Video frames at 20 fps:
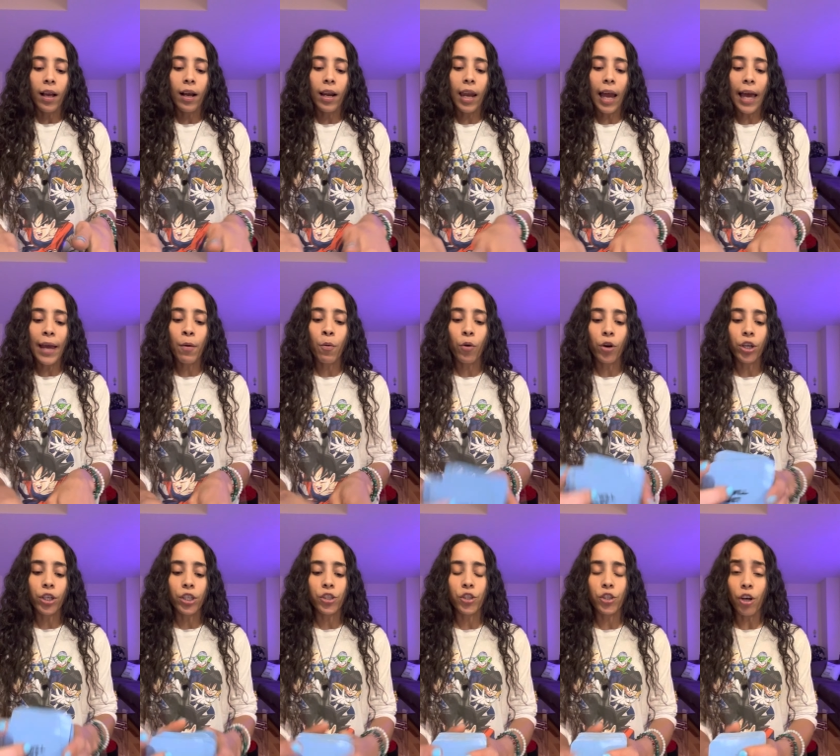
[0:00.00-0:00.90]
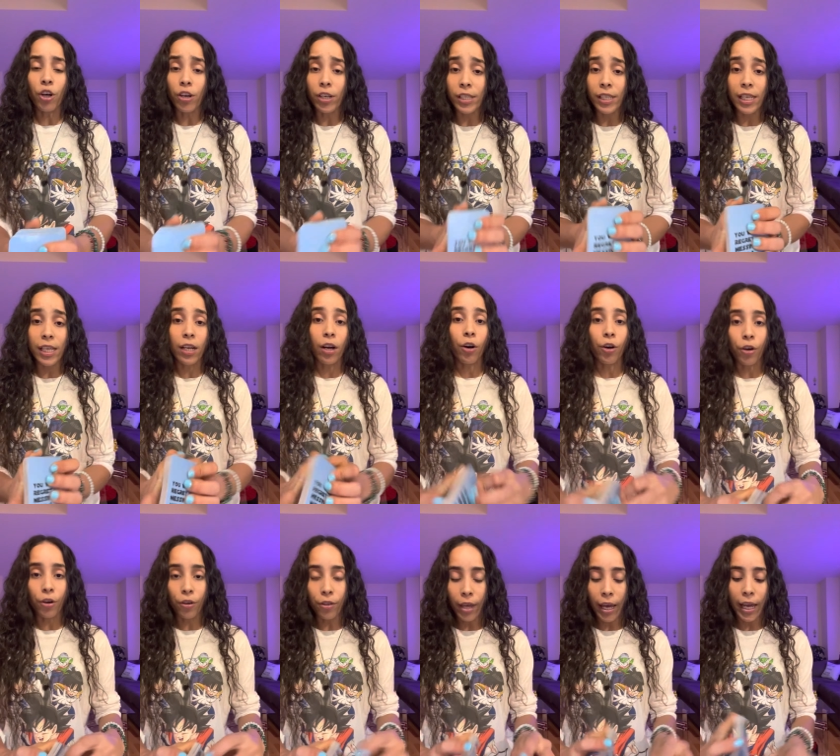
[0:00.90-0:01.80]
light workers, starseed,
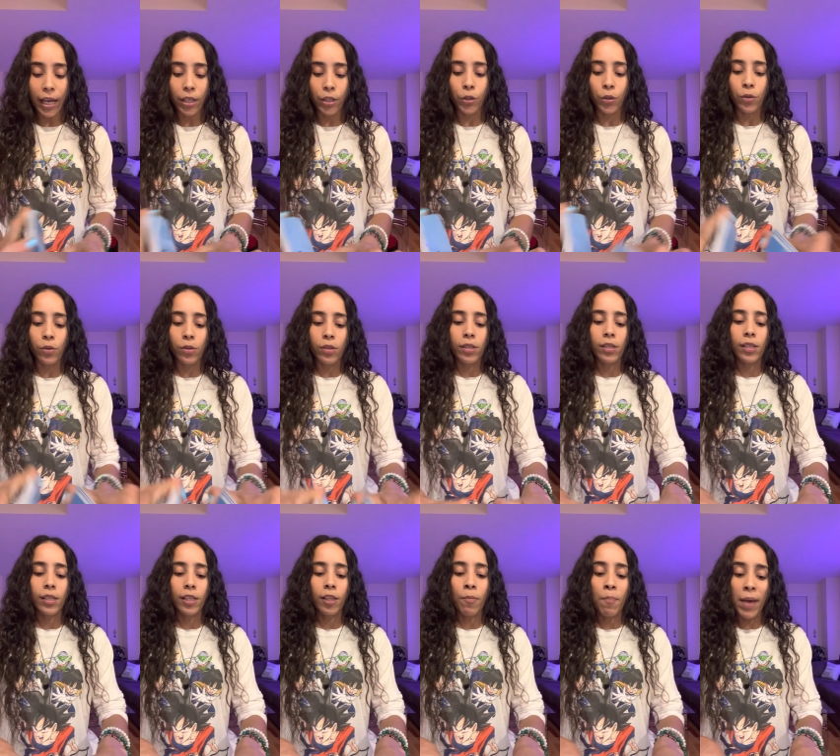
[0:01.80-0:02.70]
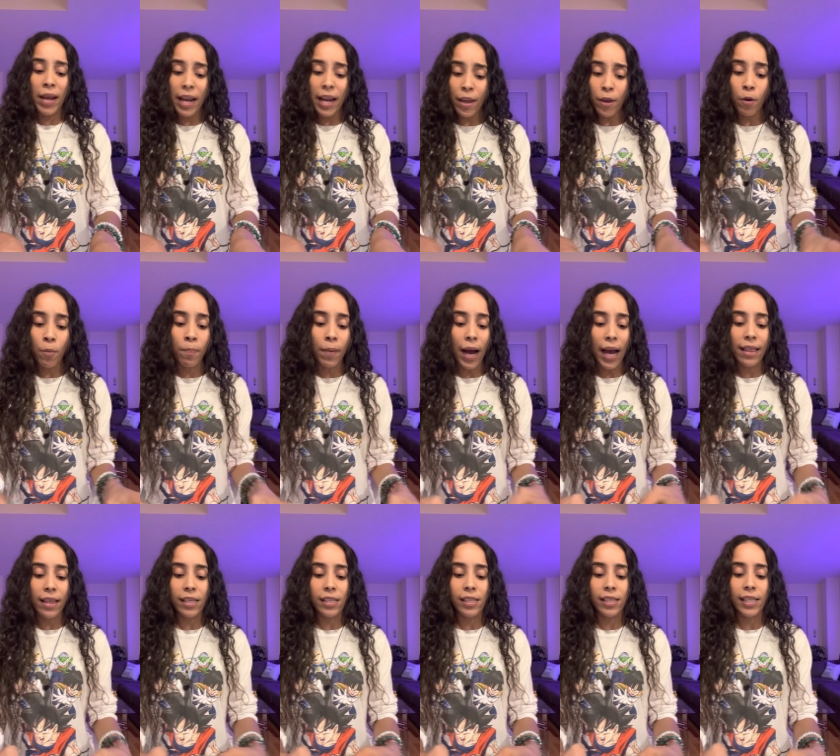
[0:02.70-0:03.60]
earth angels. The minute you buy
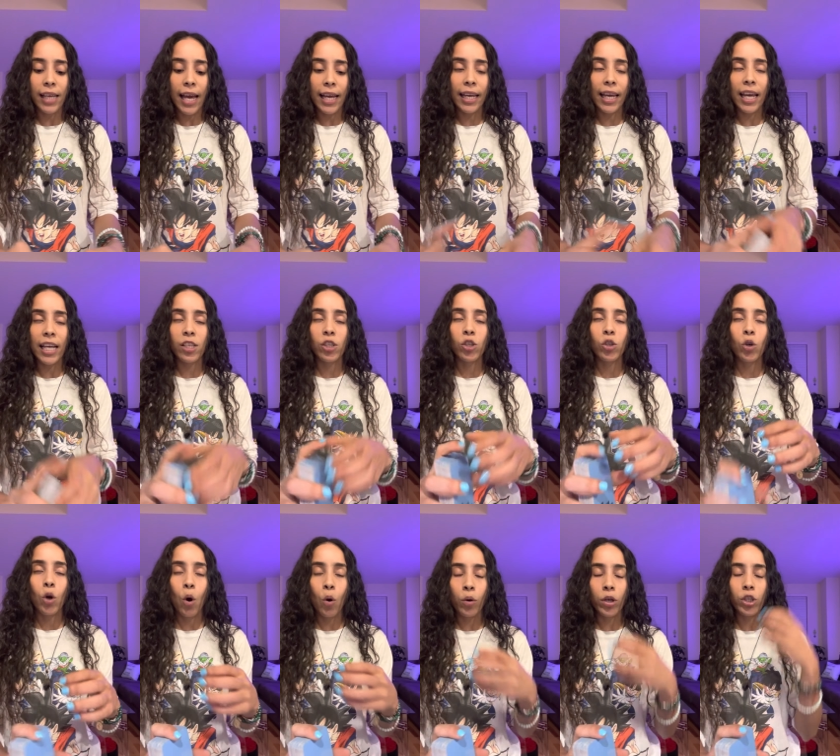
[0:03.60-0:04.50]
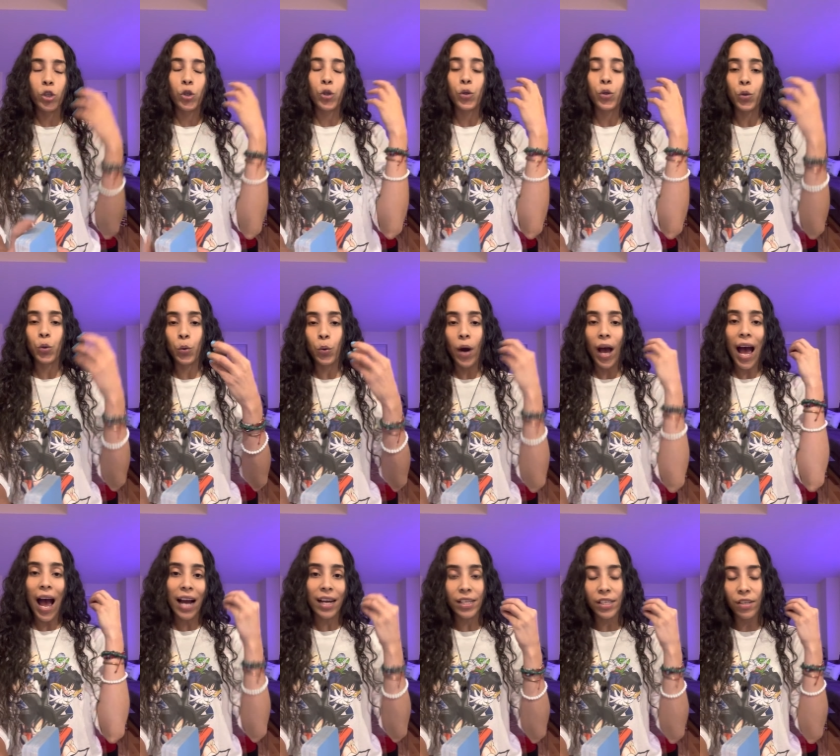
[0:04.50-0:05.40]
this deck is going to
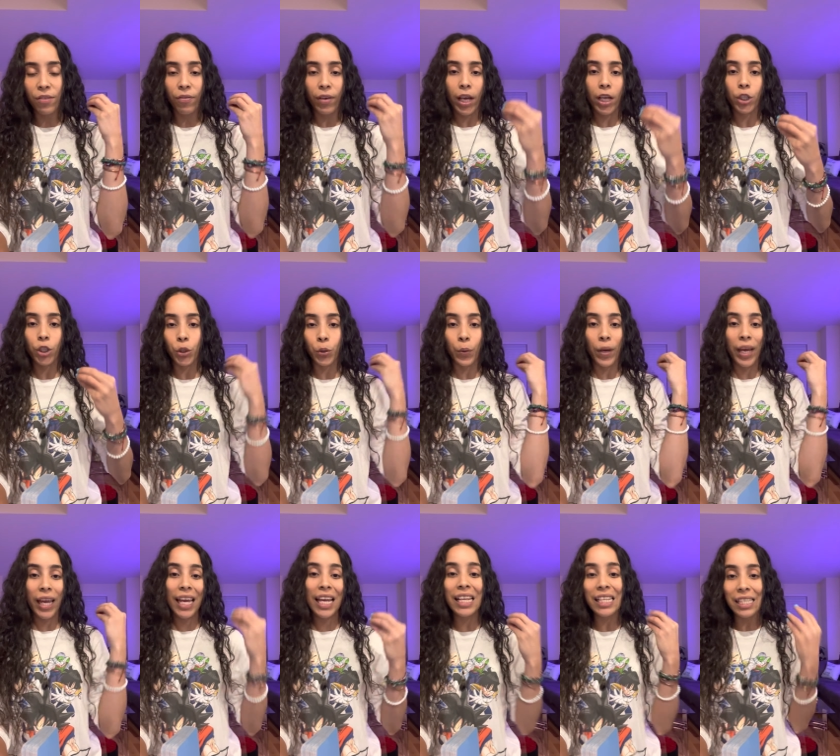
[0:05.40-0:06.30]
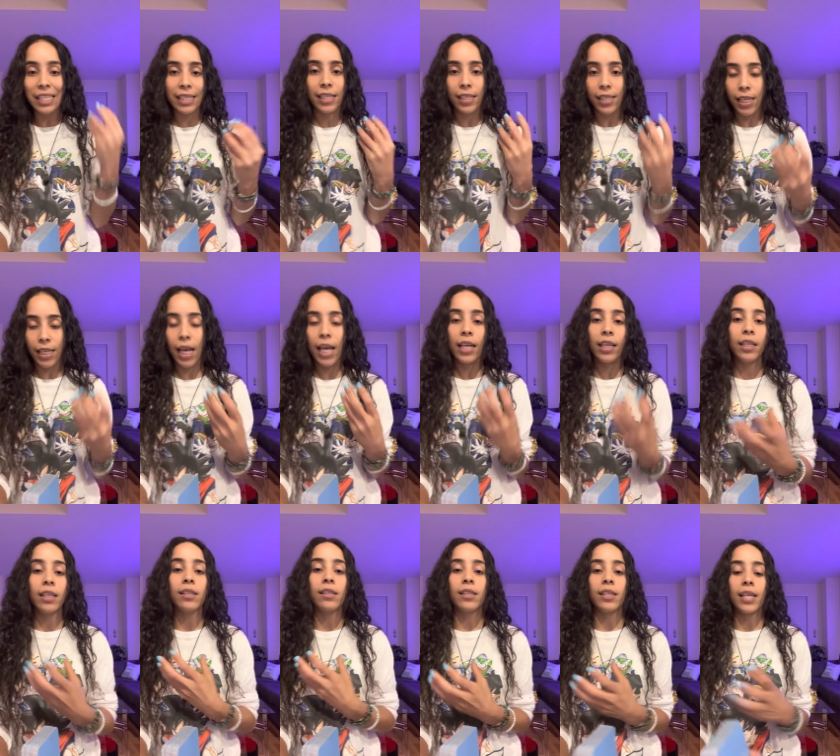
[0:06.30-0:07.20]
activate you
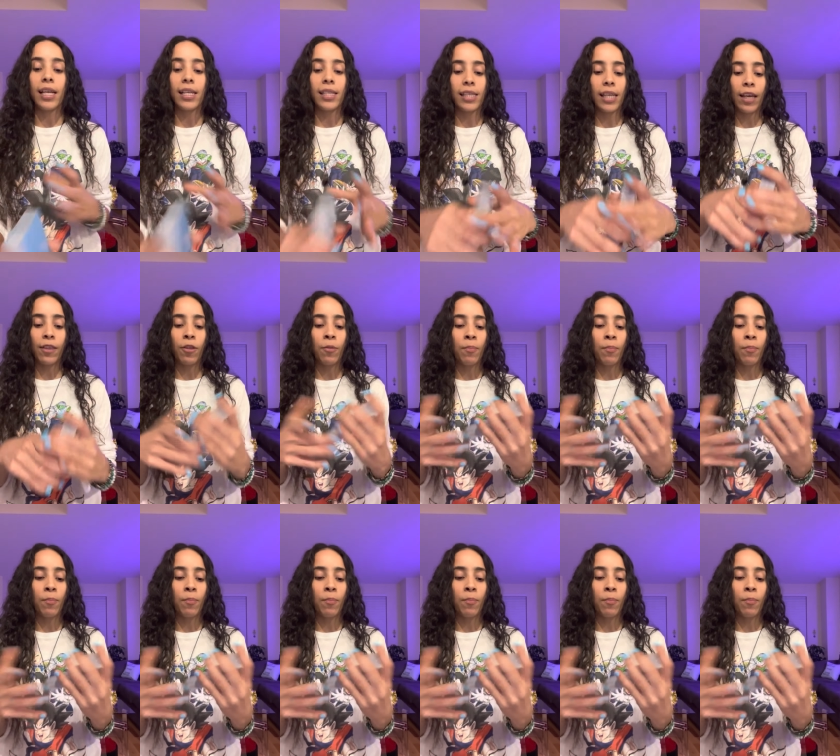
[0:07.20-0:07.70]
instantaneously. It's like the